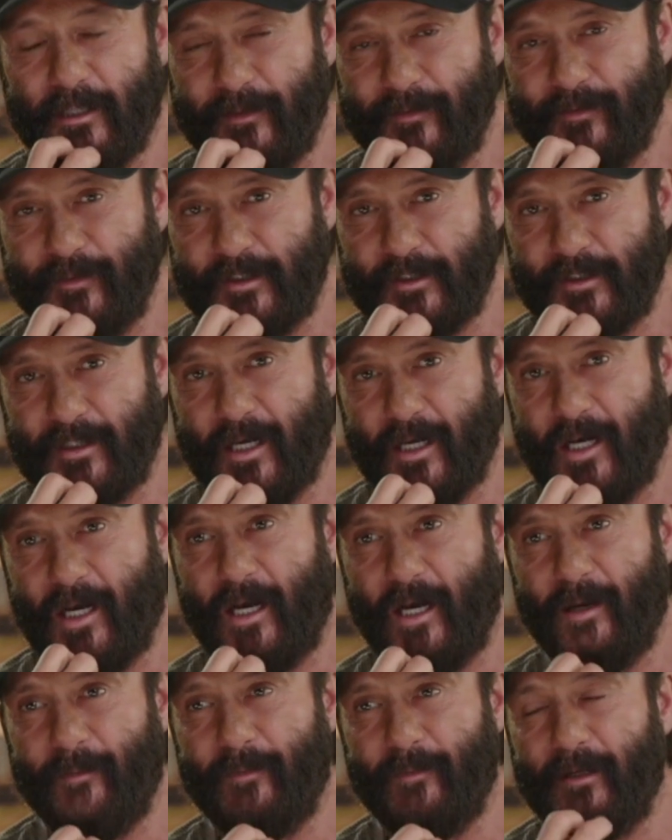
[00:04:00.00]
toughest
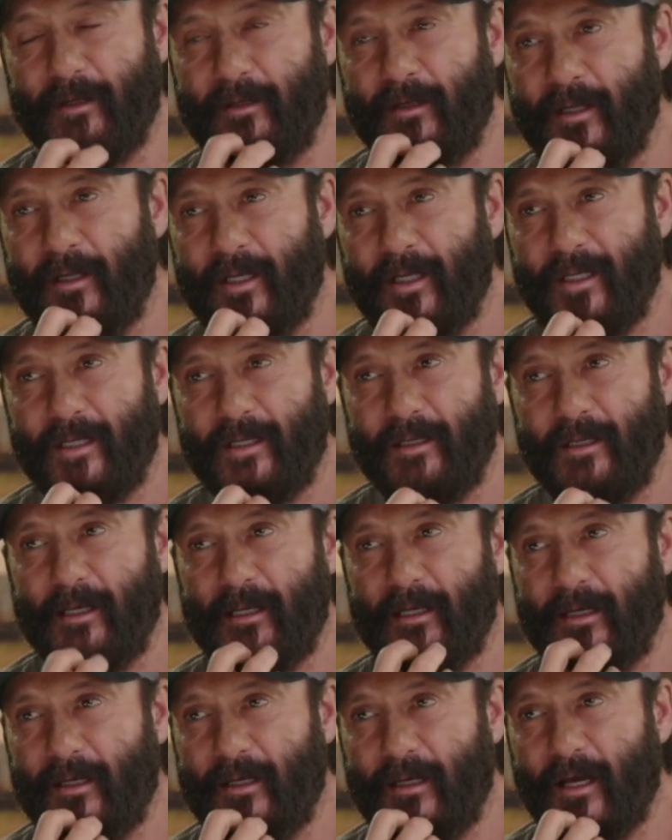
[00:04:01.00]
time.
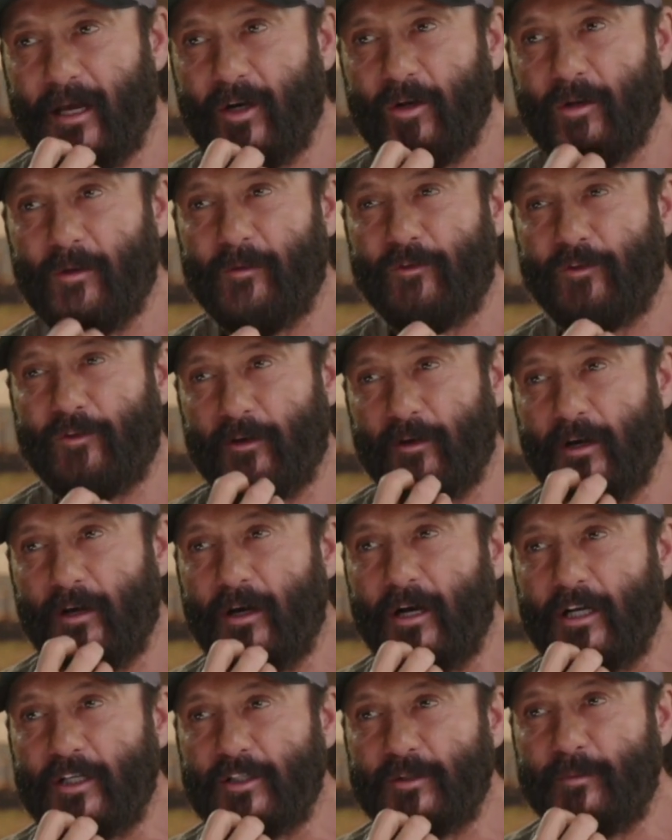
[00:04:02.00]
And not only for
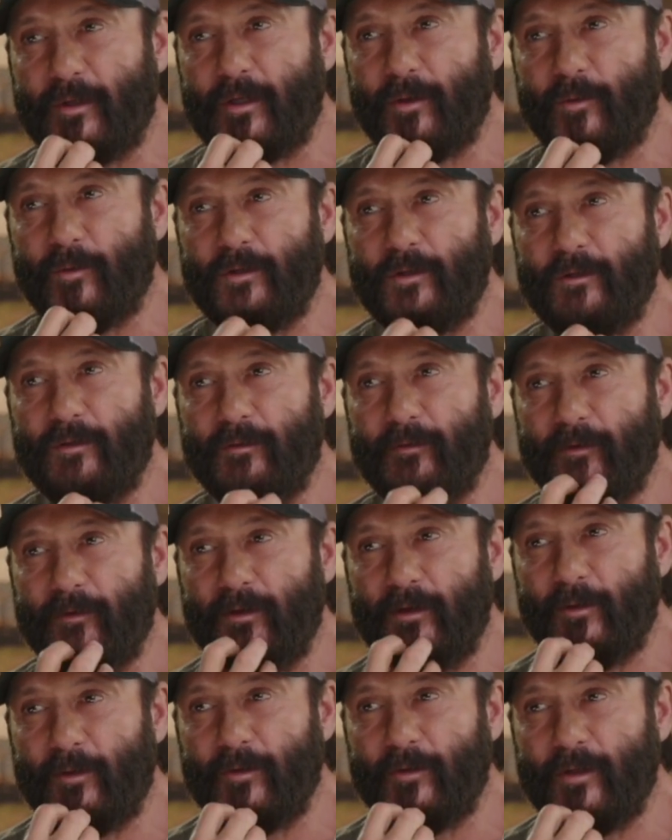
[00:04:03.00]
us, but when,
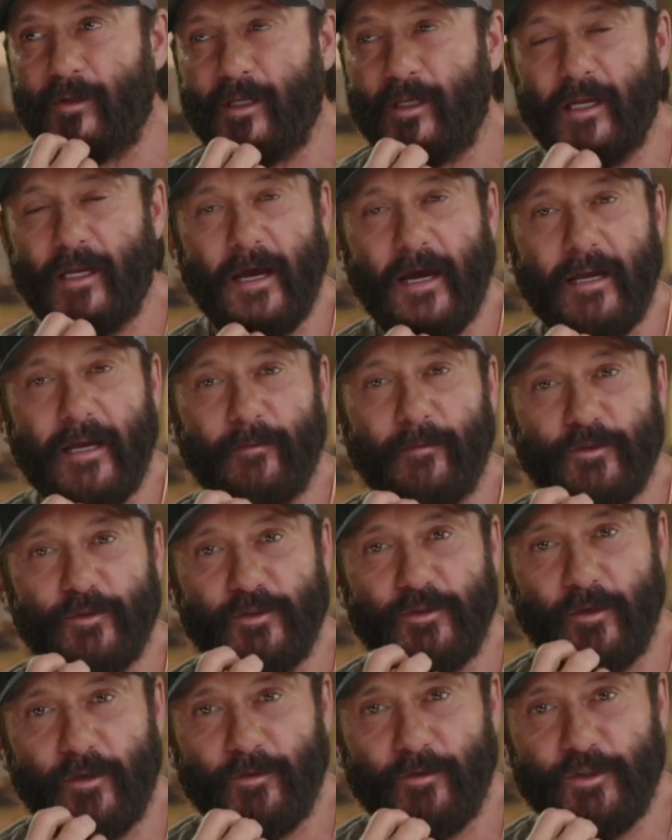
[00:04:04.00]
you know, the
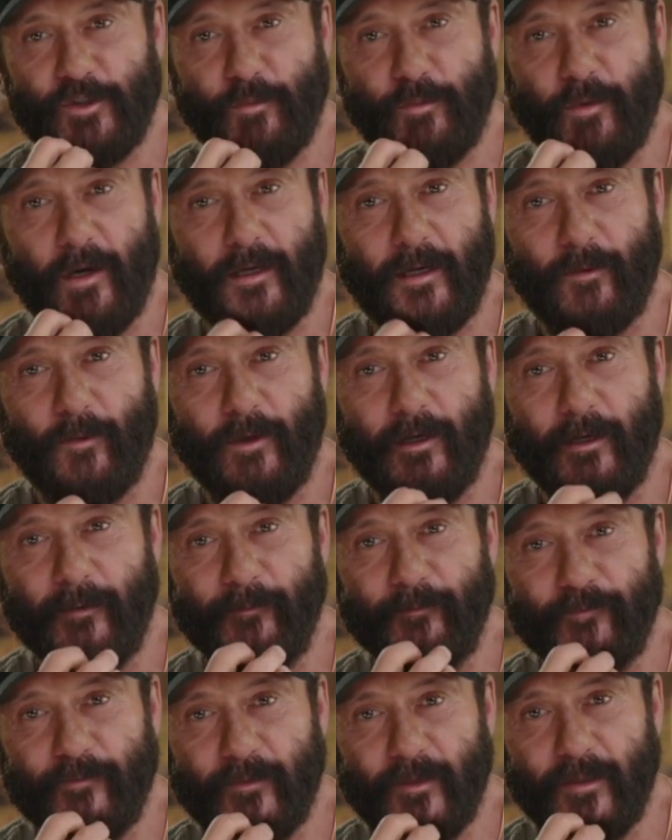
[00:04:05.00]
animals don't respond
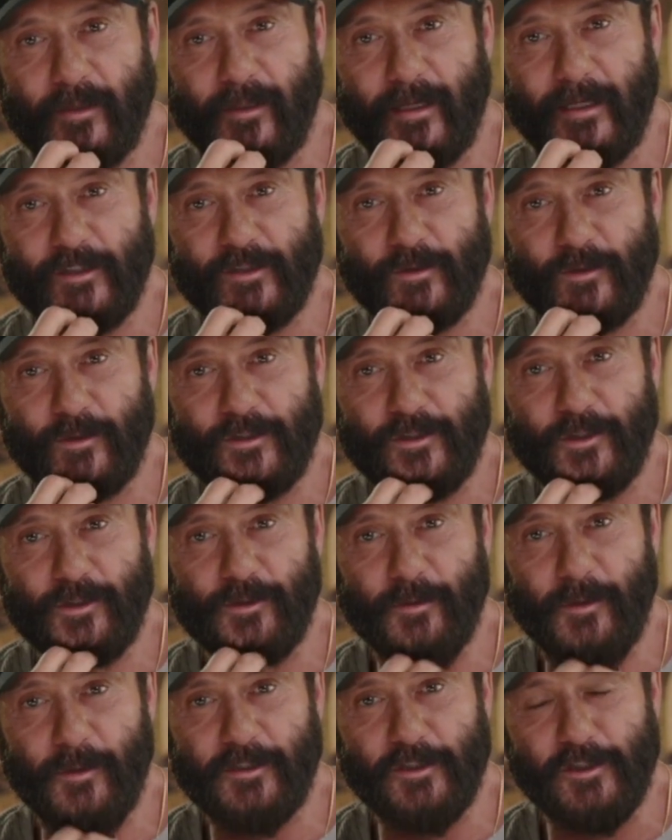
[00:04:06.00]
well in that sort of
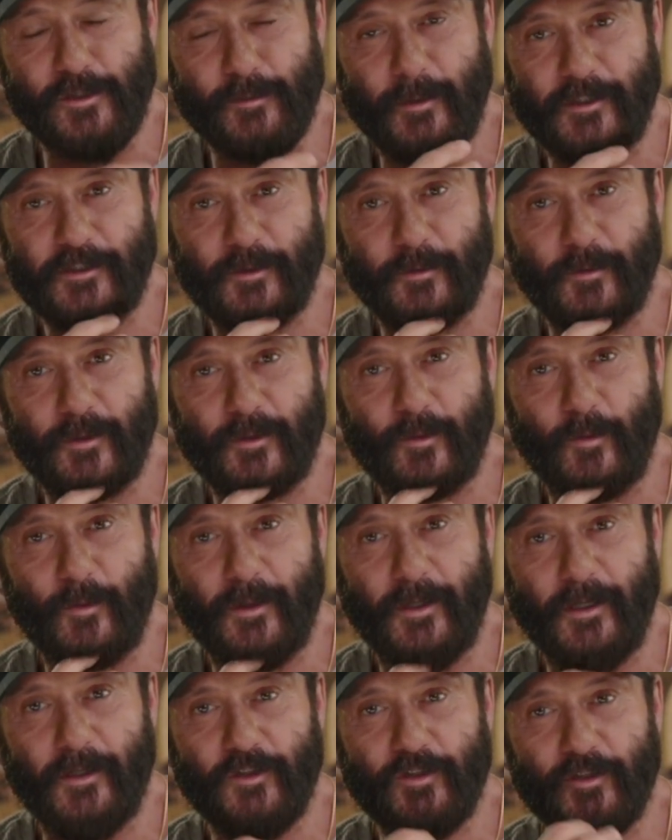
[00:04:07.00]
situation, especially with the
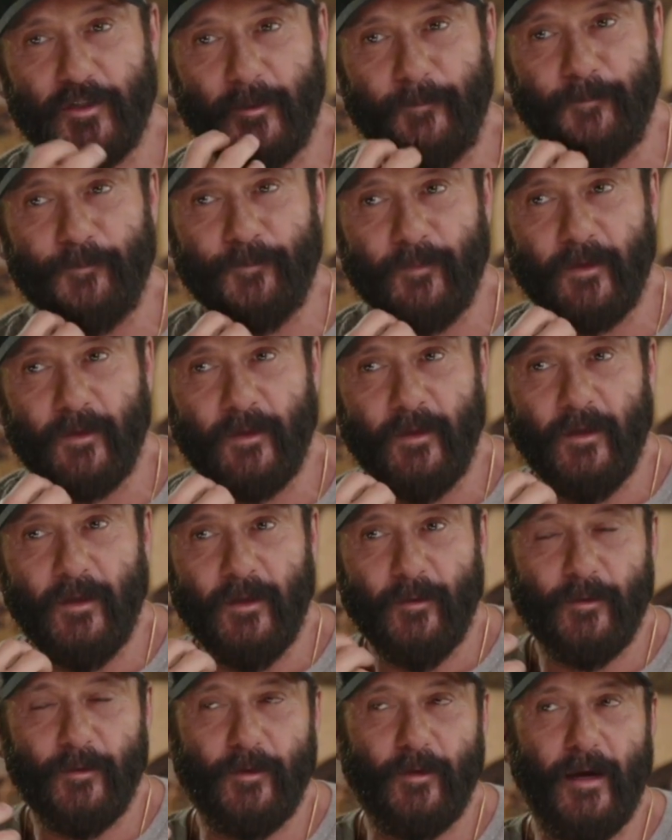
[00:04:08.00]
wind. So
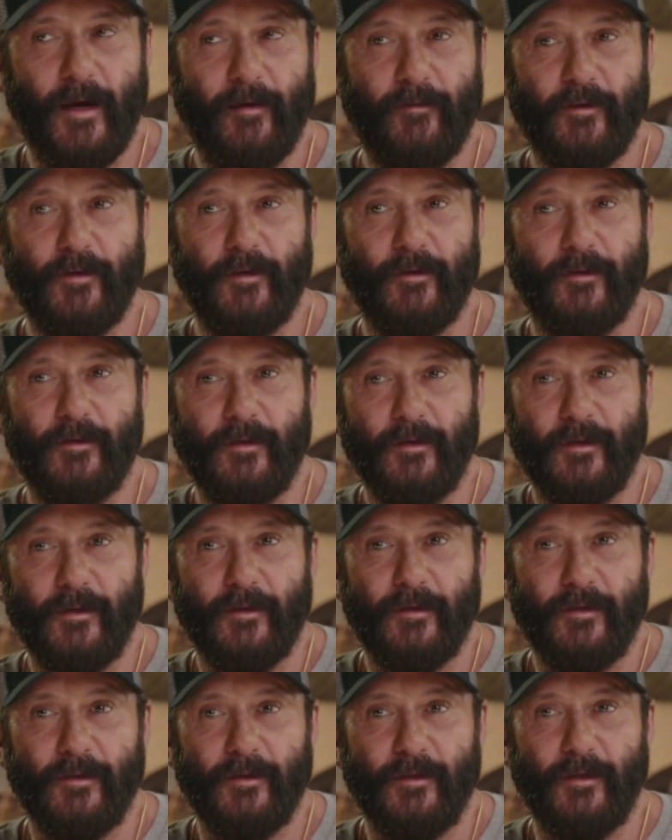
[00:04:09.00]
when you're having to,
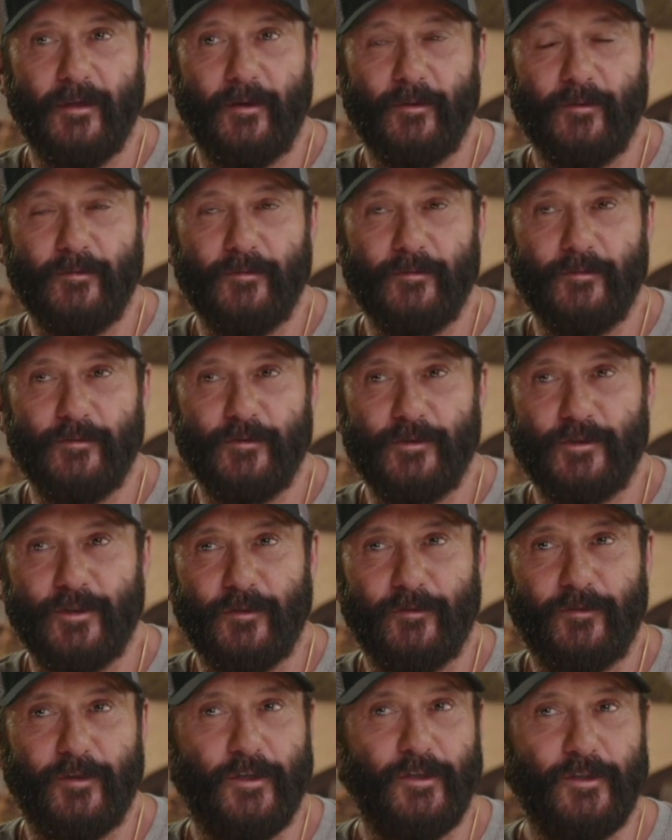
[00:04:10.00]
you know,
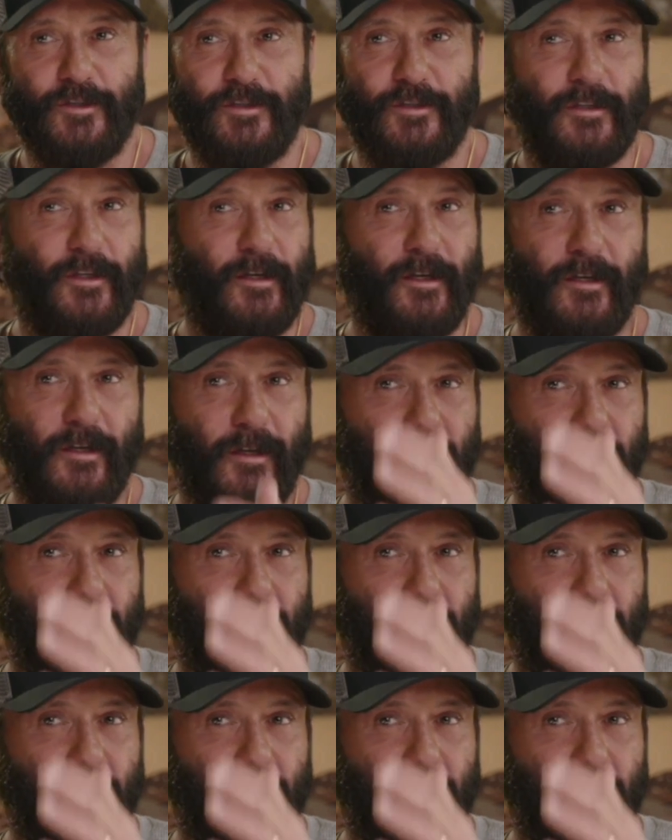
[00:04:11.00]
traverse a